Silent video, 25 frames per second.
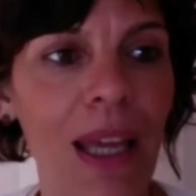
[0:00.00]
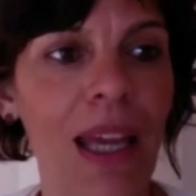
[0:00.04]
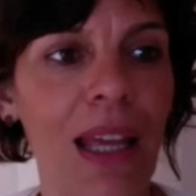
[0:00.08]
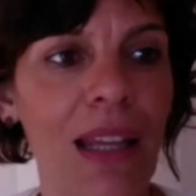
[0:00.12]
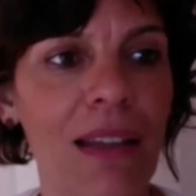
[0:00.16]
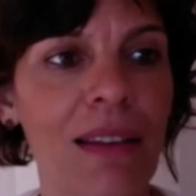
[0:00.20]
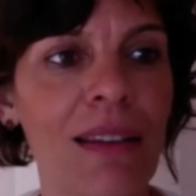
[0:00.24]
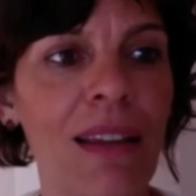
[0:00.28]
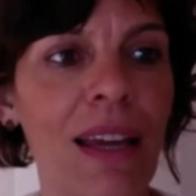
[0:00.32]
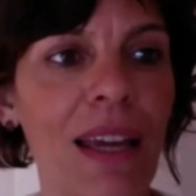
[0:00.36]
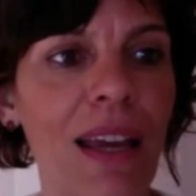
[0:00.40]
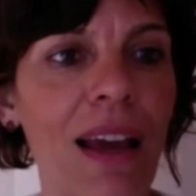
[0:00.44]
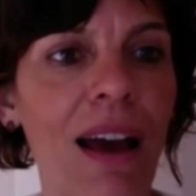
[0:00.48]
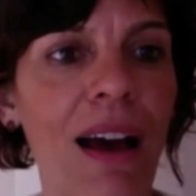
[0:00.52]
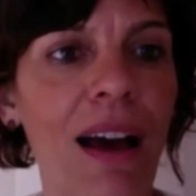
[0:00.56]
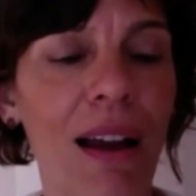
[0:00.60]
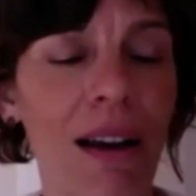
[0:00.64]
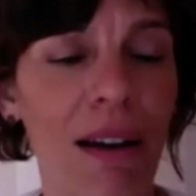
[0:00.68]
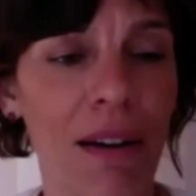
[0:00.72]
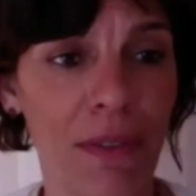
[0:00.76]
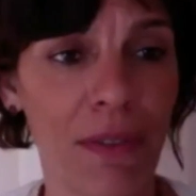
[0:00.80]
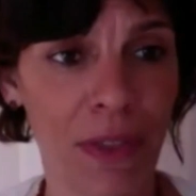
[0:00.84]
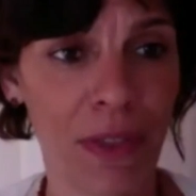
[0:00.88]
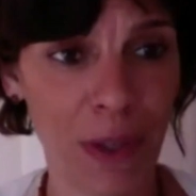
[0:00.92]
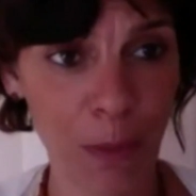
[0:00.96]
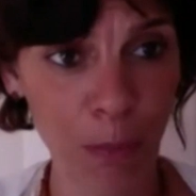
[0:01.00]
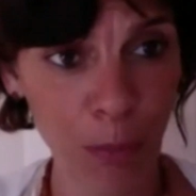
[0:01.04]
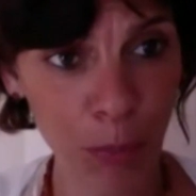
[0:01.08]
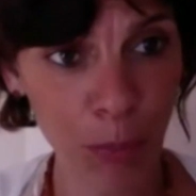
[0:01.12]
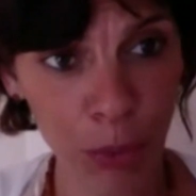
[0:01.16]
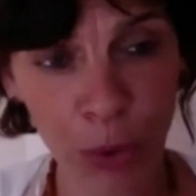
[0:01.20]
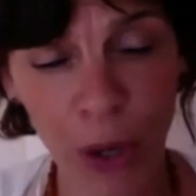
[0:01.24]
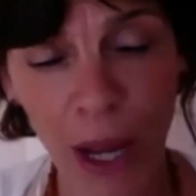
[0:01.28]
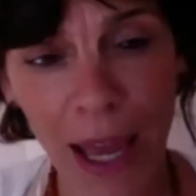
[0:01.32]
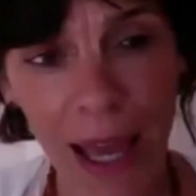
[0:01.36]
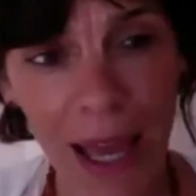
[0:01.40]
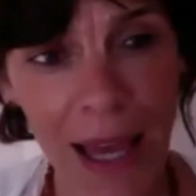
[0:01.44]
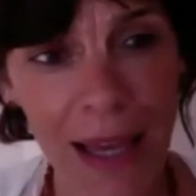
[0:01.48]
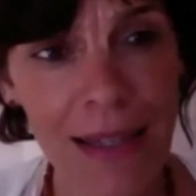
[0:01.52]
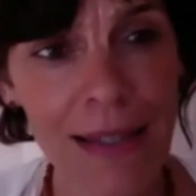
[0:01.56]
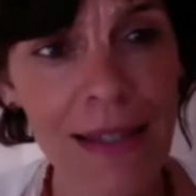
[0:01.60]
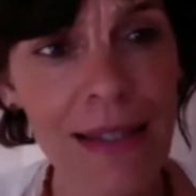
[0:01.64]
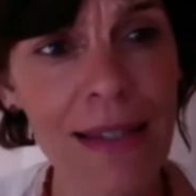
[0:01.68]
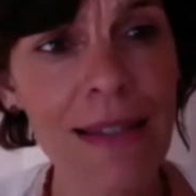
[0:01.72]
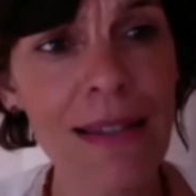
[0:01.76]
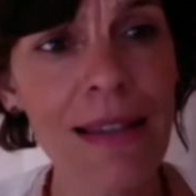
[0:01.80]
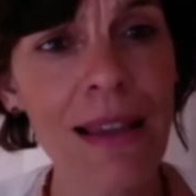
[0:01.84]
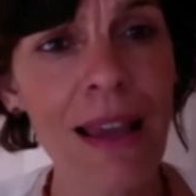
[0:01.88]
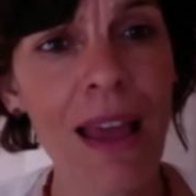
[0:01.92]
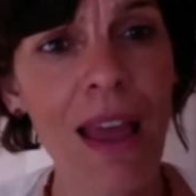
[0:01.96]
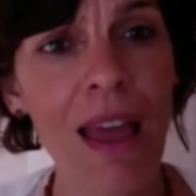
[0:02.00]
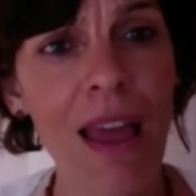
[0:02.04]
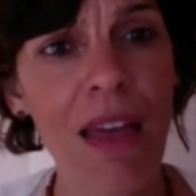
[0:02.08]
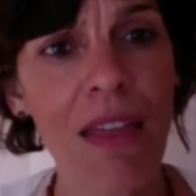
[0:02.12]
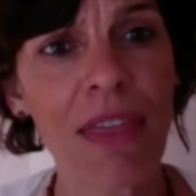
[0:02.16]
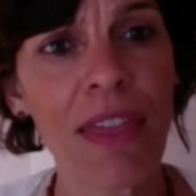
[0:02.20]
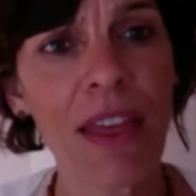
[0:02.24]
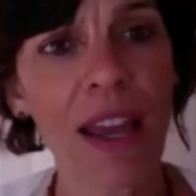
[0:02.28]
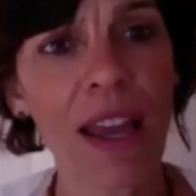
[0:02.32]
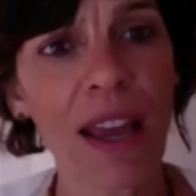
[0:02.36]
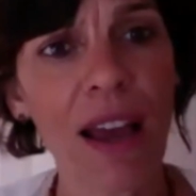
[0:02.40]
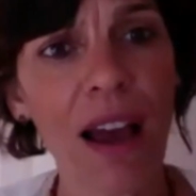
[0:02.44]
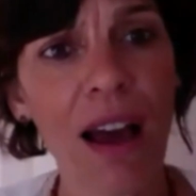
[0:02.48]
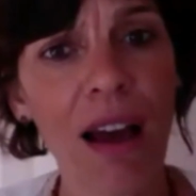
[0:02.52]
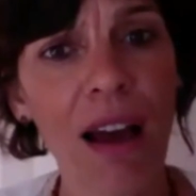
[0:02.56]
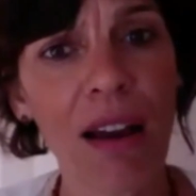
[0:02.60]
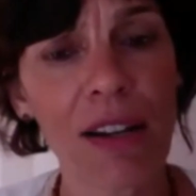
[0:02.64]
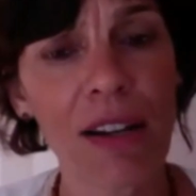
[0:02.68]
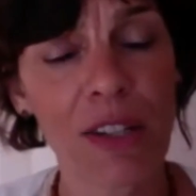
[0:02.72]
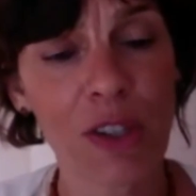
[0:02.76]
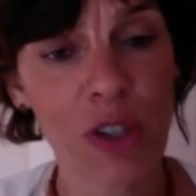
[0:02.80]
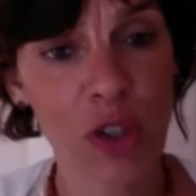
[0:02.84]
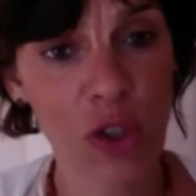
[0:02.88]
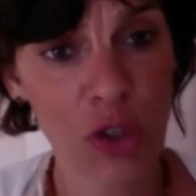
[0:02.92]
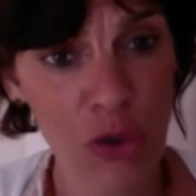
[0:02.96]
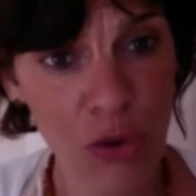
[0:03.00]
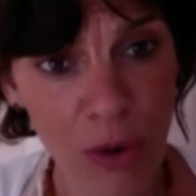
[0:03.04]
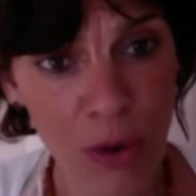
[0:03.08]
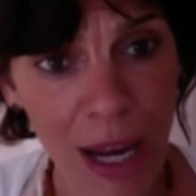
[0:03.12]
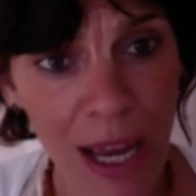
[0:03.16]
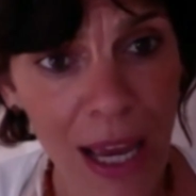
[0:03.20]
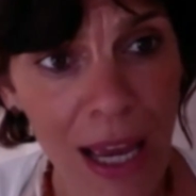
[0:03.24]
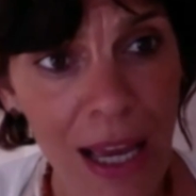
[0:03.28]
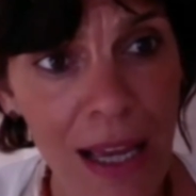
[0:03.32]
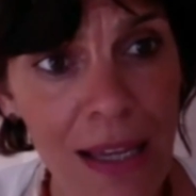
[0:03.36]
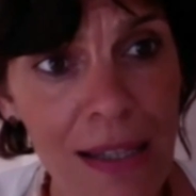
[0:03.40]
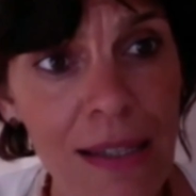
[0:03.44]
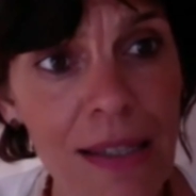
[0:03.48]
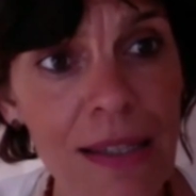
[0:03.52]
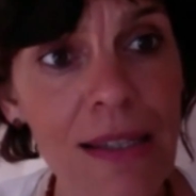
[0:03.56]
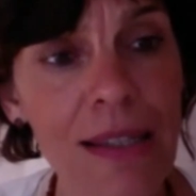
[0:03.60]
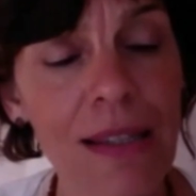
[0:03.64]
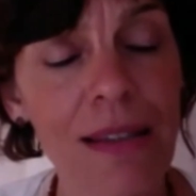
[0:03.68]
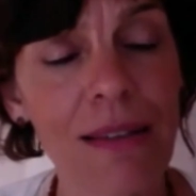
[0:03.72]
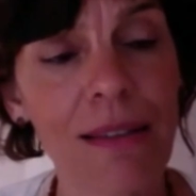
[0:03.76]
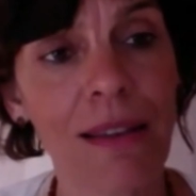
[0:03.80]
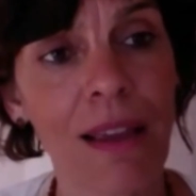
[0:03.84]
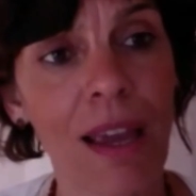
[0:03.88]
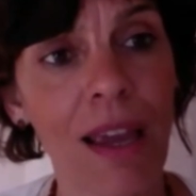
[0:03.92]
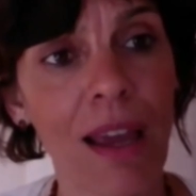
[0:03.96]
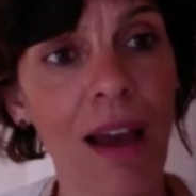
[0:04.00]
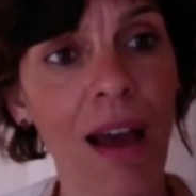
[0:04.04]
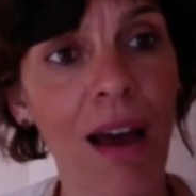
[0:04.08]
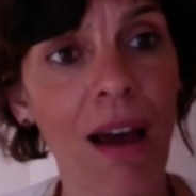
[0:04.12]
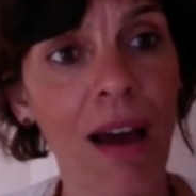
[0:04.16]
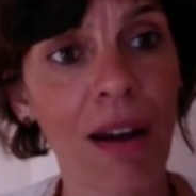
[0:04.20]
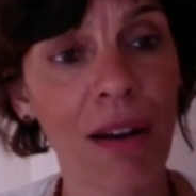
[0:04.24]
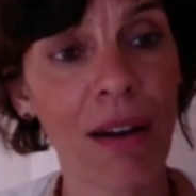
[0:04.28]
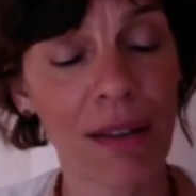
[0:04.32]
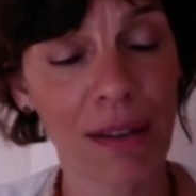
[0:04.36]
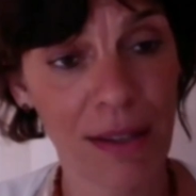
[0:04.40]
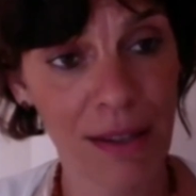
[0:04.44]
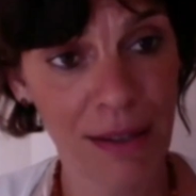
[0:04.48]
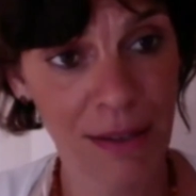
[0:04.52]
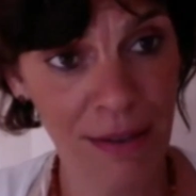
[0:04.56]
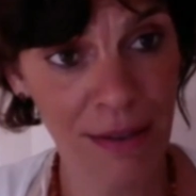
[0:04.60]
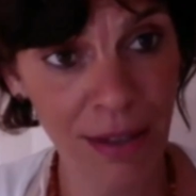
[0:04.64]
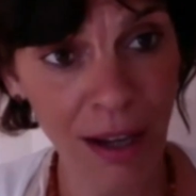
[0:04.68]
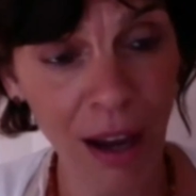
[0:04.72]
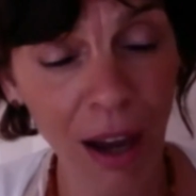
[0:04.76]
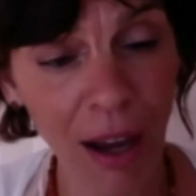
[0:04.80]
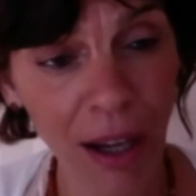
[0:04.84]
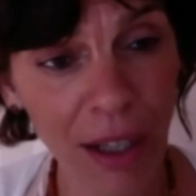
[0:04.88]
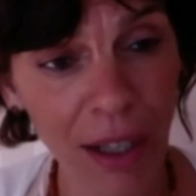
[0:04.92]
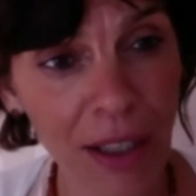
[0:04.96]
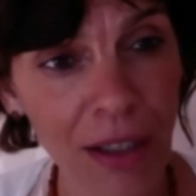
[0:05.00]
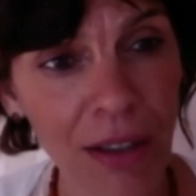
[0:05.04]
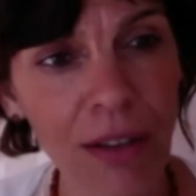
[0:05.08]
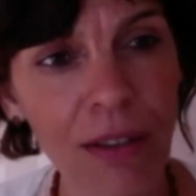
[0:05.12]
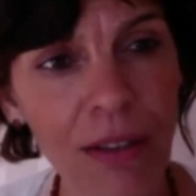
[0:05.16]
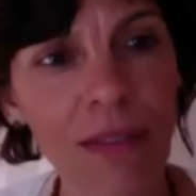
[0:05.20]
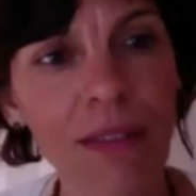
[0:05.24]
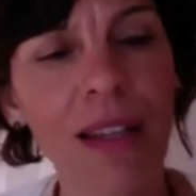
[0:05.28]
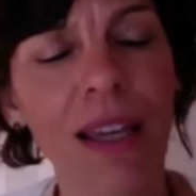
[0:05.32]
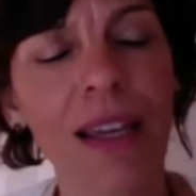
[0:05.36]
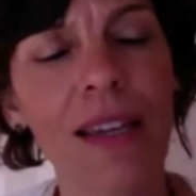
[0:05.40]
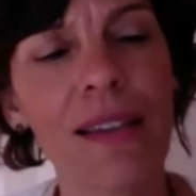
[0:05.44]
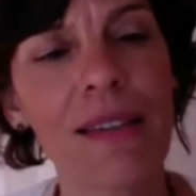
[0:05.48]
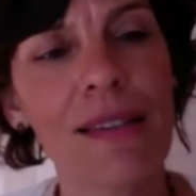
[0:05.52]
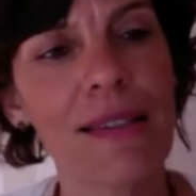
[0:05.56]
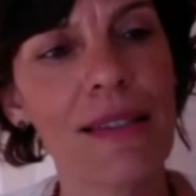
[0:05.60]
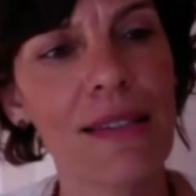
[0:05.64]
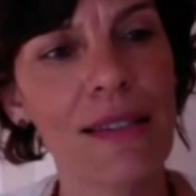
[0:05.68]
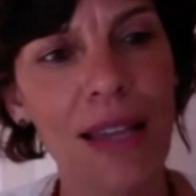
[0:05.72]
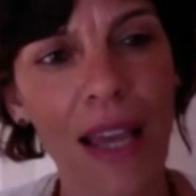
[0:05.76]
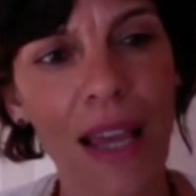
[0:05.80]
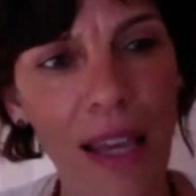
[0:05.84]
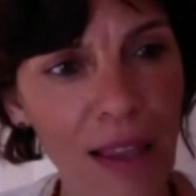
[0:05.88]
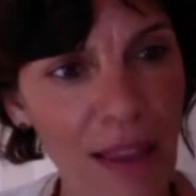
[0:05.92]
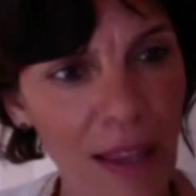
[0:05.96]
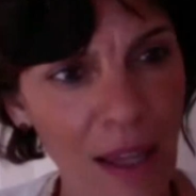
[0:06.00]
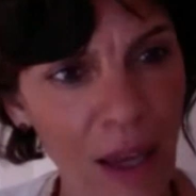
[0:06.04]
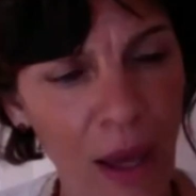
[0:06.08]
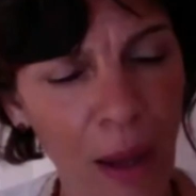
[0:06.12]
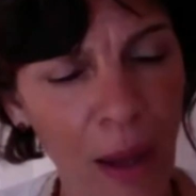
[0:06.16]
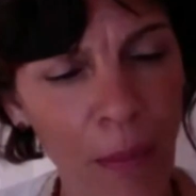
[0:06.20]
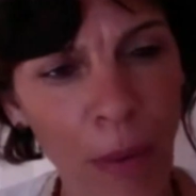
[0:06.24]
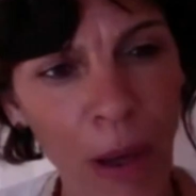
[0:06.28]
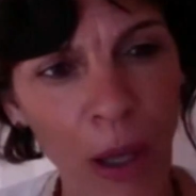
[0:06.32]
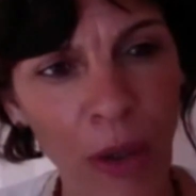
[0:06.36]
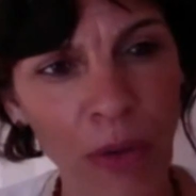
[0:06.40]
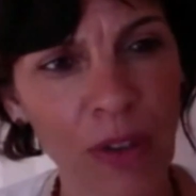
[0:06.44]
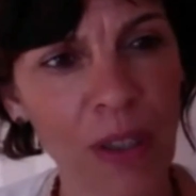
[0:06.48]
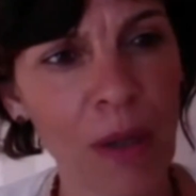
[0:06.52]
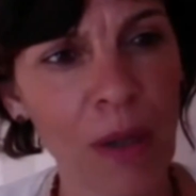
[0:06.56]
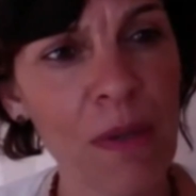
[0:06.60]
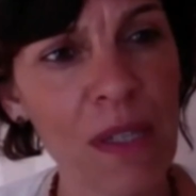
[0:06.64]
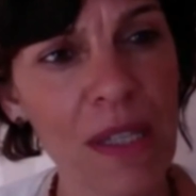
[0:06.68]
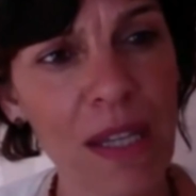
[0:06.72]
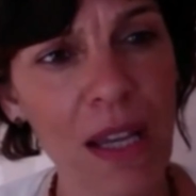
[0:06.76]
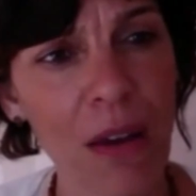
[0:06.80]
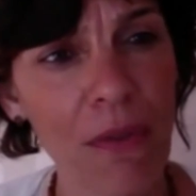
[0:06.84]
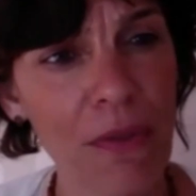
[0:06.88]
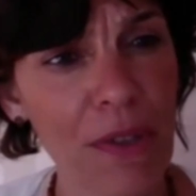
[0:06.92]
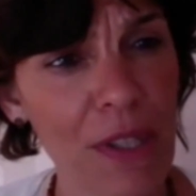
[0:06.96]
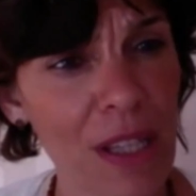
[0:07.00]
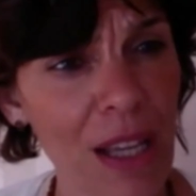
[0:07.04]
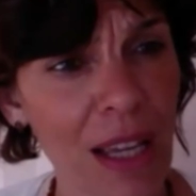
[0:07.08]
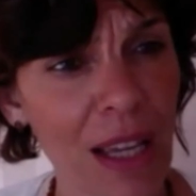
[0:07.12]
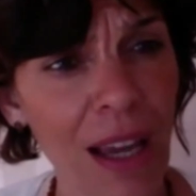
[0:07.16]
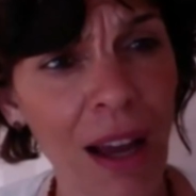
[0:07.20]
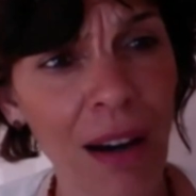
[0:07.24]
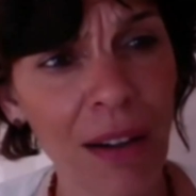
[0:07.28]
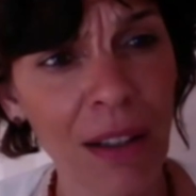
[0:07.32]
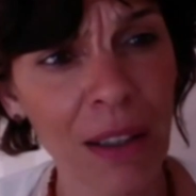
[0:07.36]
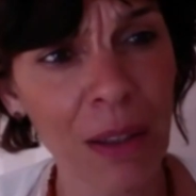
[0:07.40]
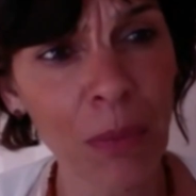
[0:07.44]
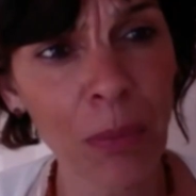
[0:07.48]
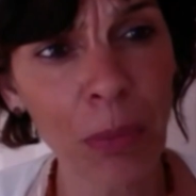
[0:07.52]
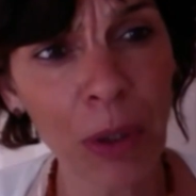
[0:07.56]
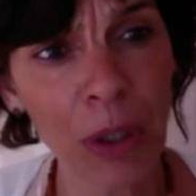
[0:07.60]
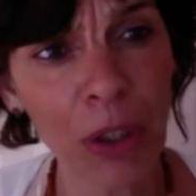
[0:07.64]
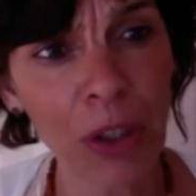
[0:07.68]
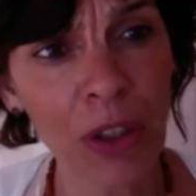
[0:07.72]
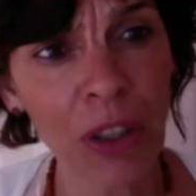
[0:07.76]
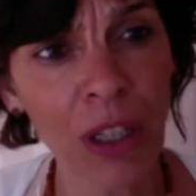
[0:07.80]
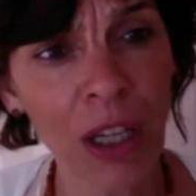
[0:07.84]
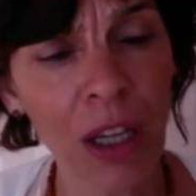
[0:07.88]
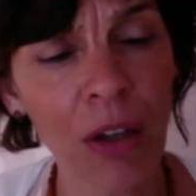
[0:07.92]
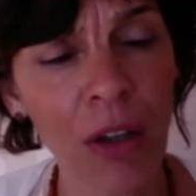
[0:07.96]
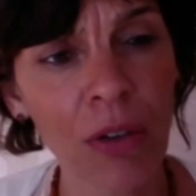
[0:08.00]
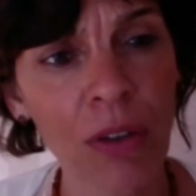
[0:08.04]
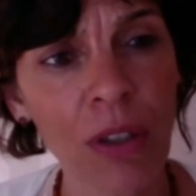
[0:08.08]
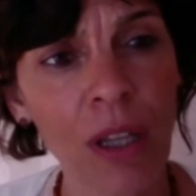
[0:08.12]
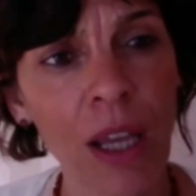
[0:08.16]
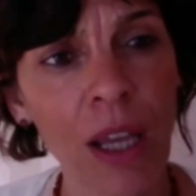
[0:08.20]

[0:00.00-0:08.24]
They are depressed, they are stressed, they are tired, they say about themselves they are in burnout,